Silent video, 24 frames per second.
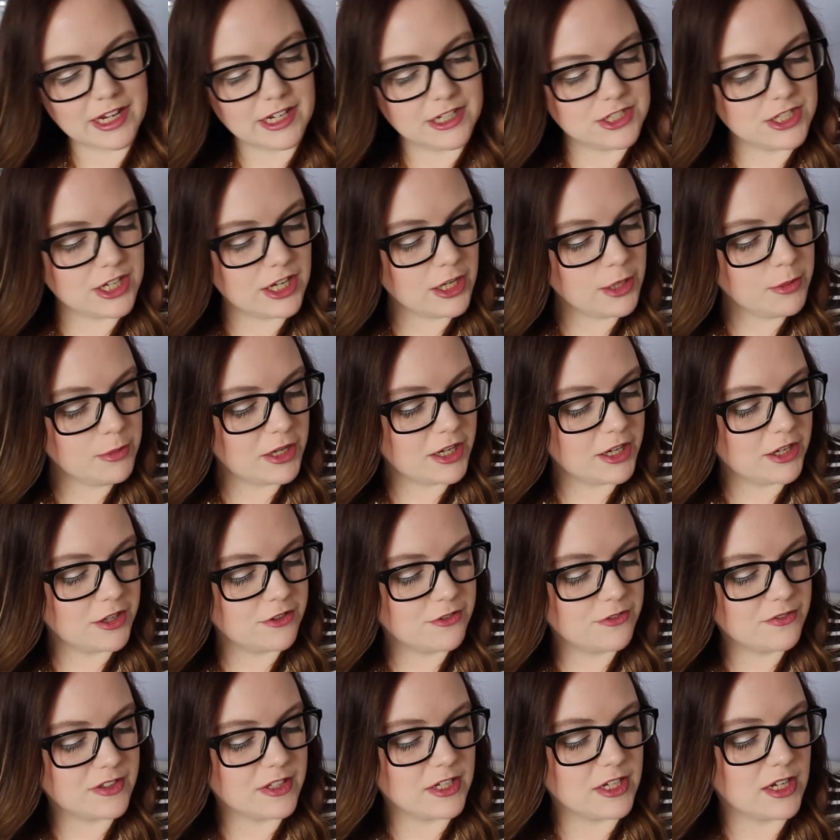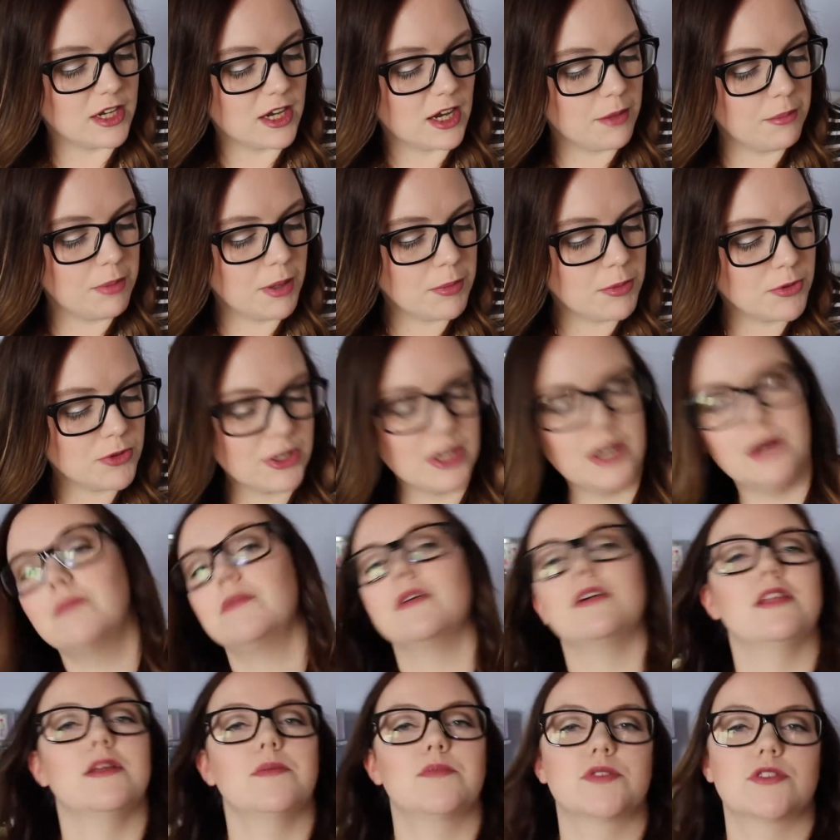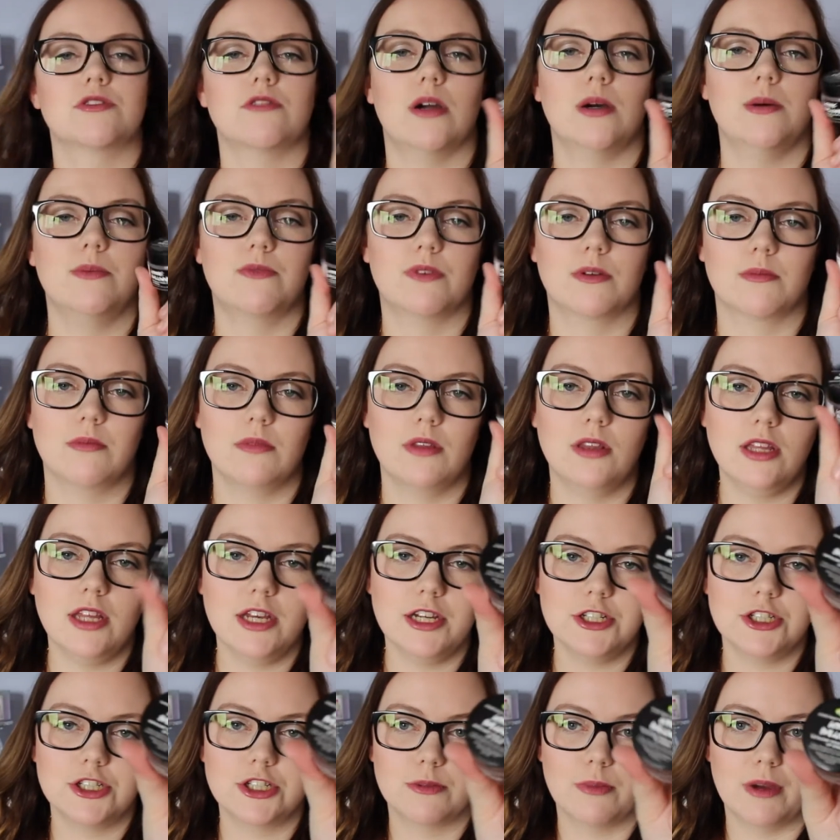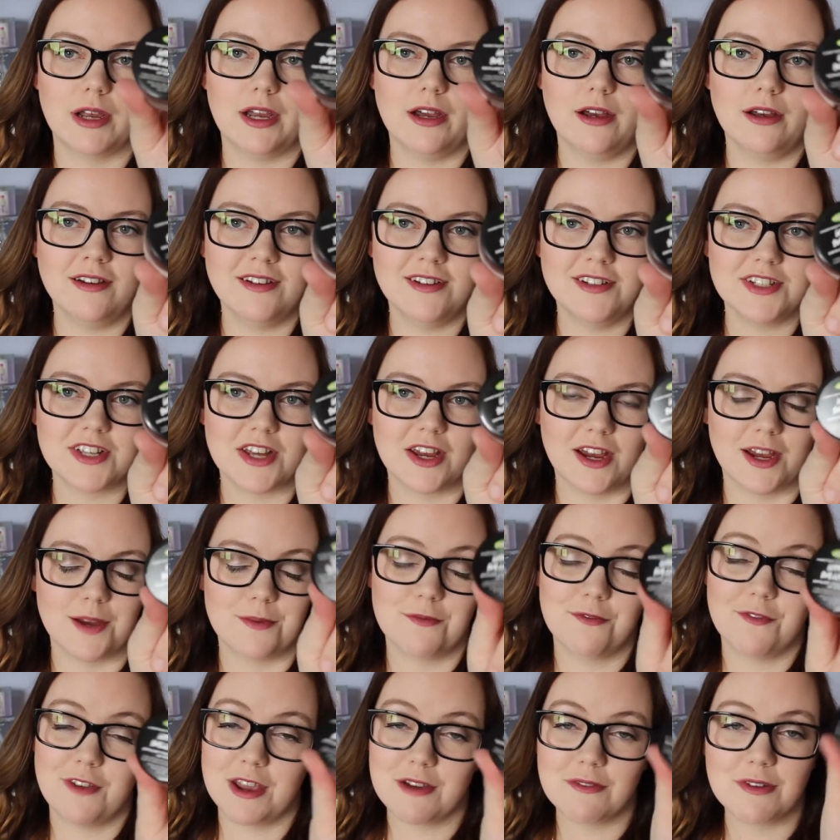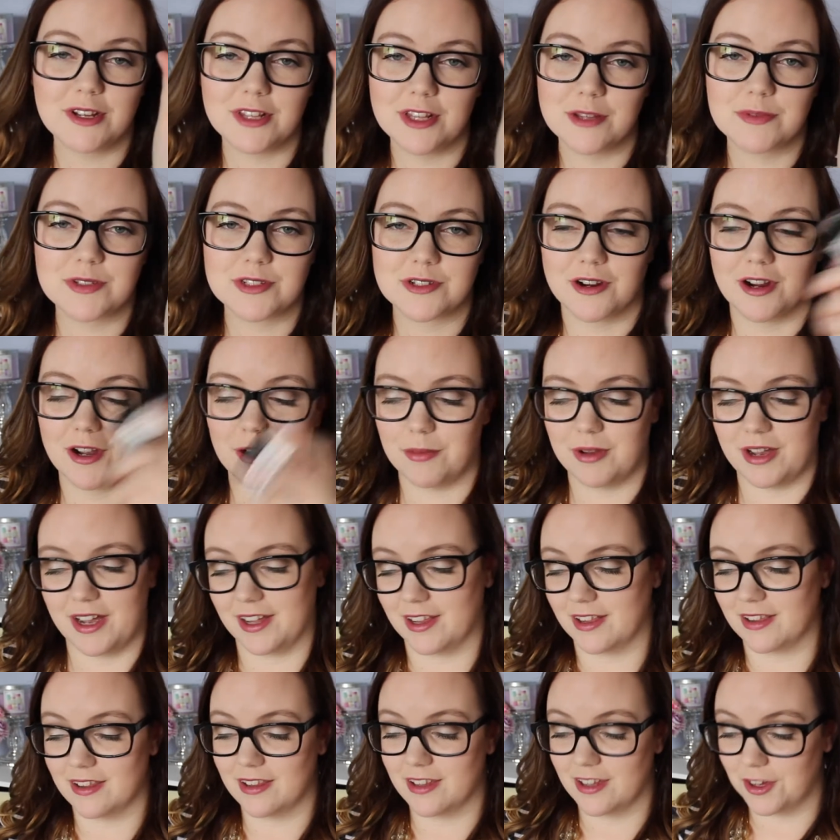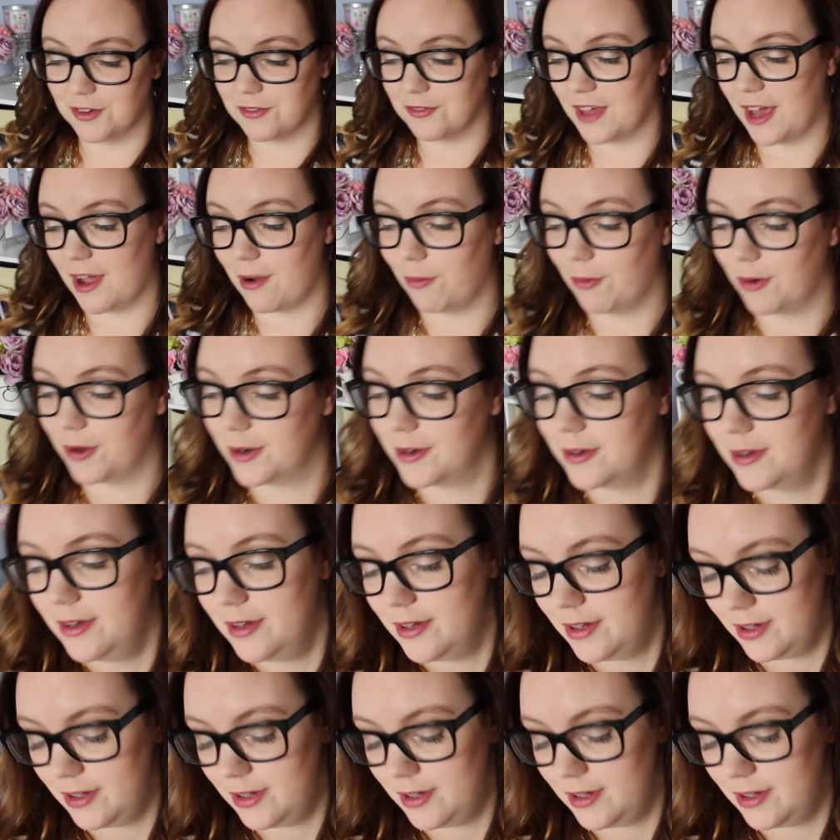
a tub of the Bubblegum Lip Scrub from Lush, my all-time favorite lip scrub. I love that one.